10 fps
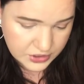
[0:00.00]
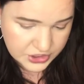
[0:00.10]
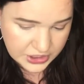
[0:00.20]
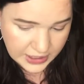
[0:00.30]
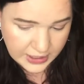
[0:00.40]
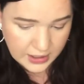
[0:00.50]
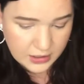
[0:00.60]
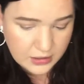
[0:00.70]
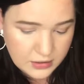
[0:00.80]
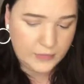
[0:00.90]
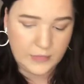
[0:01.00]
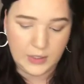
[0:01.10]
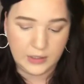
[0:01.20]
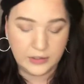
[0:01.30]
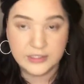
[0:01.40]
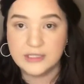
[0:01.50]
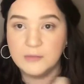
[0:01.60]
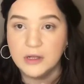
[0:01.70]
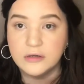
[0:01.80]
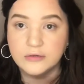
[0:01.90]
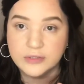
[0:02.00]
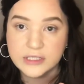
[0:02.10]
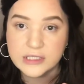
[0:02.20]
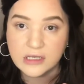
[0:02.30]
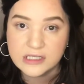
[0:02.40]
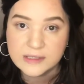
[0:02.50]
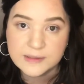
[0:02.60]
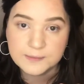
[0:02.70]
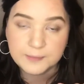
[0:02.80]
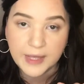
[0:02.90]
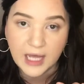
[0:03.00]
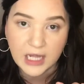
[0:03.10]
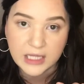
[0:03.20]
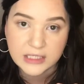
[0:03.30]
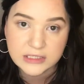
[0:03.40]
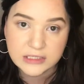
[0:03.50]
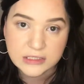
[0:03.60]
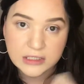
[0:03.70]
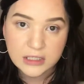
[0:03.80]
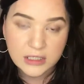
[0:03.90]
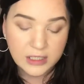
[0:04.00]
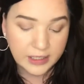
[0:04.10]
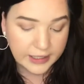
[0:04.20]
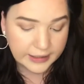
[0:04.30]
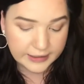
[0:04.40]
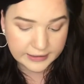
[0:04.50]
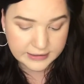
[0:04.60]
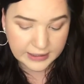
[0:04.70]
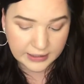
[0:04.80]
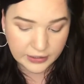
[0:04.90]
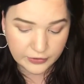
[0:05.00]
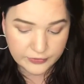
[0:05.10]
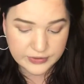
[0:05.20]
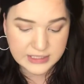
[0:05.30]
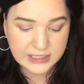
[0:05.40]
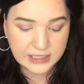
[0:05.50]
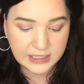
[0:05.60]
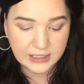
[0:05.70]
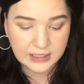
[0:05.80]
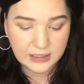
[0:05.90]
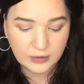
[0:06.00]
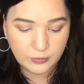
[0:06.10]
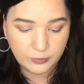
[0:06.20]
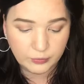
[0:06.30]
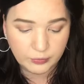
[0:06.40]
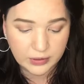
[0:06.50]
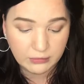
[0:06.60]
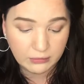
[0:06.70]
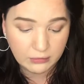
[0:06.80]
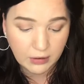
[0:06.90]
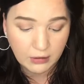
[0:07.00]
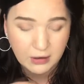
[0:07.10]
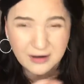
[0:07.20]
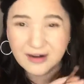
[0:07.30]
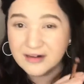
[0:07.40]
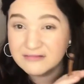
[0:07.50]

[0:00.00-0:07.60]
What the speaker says: shade. I use the Modern Renaissance palette, and I use the Real Gar.